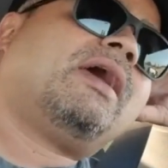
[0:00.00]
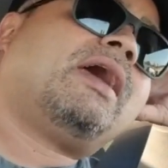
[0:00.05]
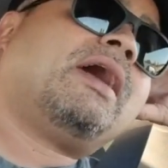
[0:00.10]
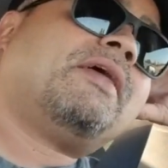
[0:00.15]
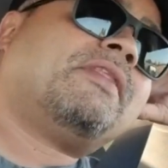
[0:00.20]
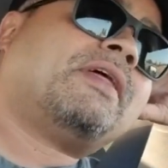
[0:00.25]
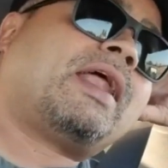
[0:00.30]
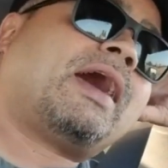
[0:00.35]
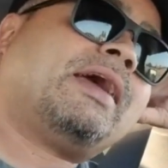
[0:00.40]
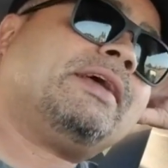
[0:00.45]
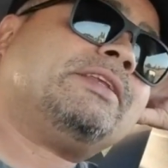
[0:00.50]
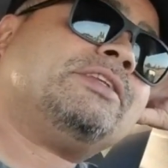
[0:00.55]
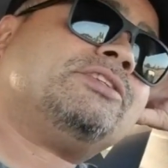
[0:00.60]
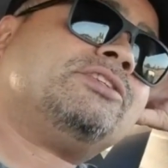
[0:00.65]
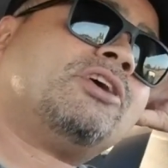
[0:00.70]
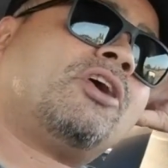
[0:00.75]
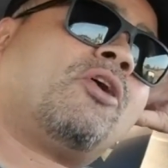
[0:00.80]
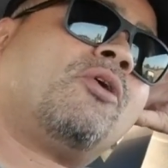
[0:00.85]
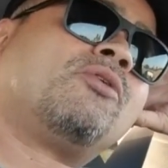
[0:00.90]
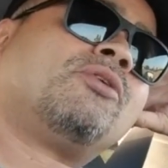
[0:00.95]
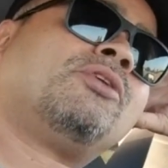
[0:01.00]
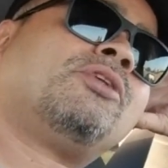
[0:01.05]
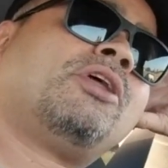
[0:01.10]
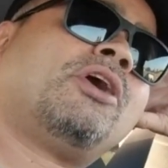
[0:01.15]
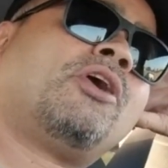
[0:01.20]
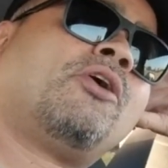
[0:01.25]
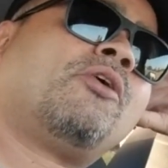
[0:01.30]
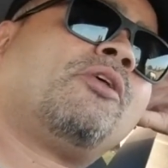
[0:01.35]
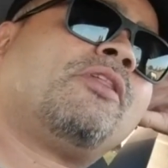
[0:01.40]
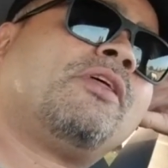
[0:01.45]
and that I don't
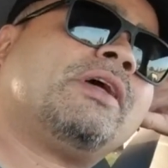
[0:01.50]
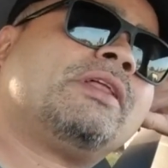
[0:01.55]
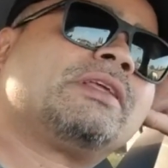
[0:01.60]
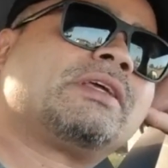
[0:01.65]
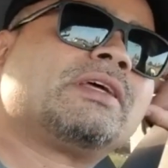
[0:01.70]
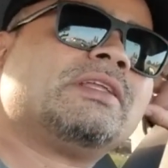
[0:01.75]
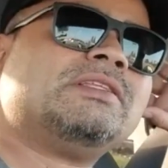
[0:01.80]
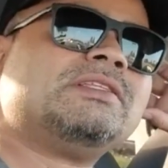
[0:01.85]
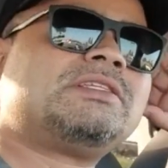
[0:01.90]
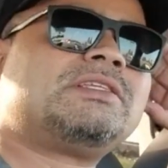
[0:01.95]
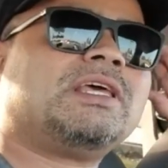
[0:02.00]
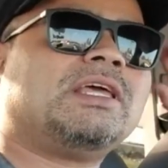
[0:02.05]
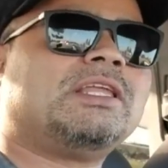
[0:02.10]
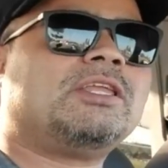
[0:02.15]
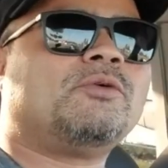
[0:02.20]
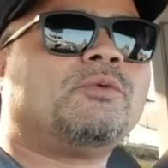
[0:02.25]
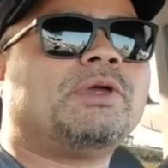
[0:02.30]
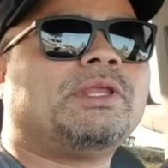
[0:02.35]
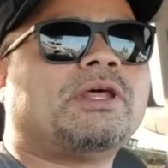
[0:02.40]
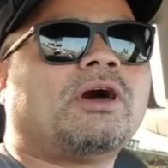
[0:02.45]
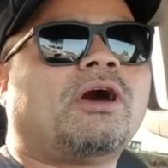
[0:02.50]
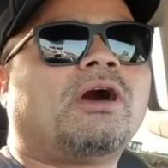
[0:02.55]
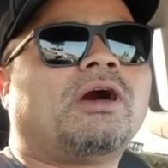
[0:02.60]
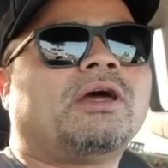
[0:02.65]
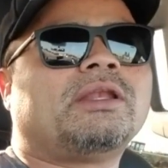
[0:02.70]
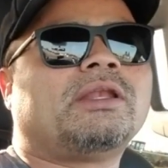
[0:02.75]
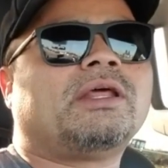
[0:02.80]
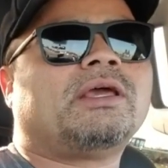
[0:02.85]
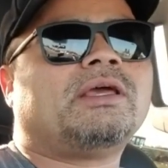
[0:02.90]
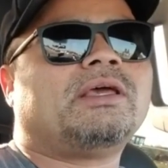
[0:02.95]
know that continuing
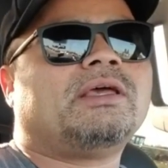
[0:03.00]
on